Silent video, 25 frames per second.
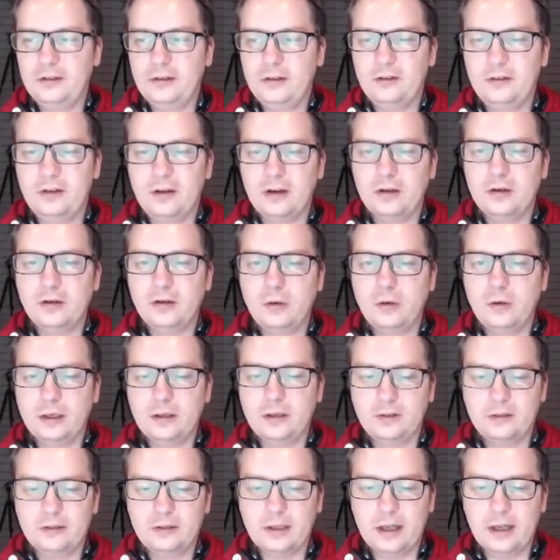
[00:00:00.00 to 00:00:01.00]
is a quick
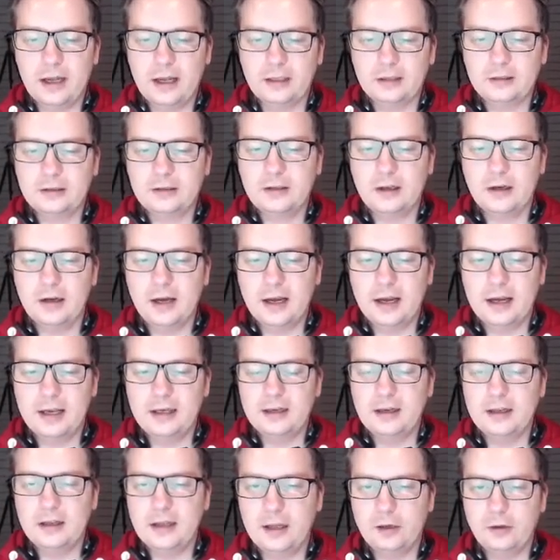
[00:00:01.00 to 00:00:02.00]
start
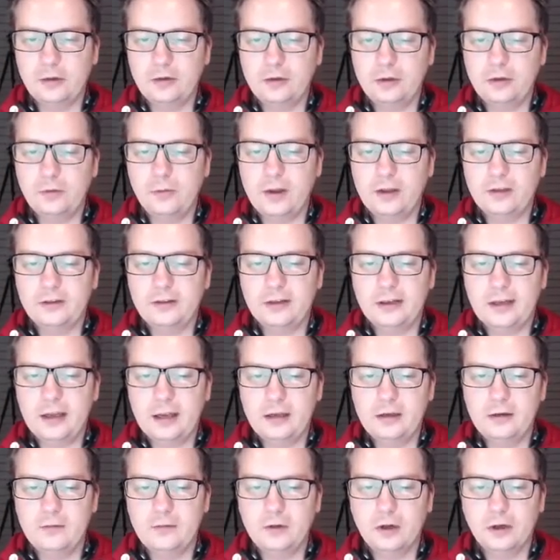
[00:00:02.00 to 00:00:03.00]
guide, that'll do. Once
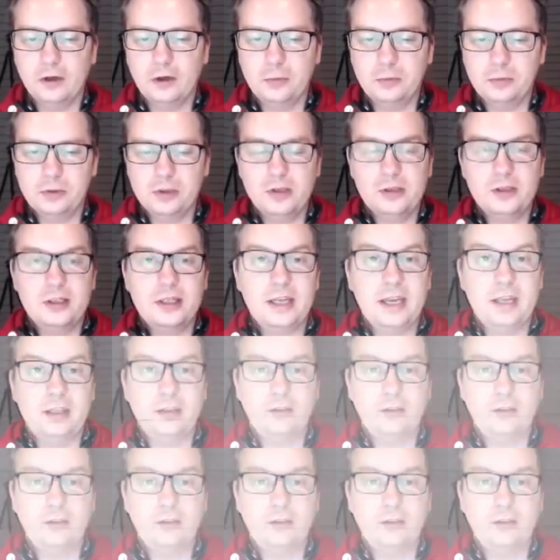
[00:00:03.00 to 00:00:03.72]
again, you've got options here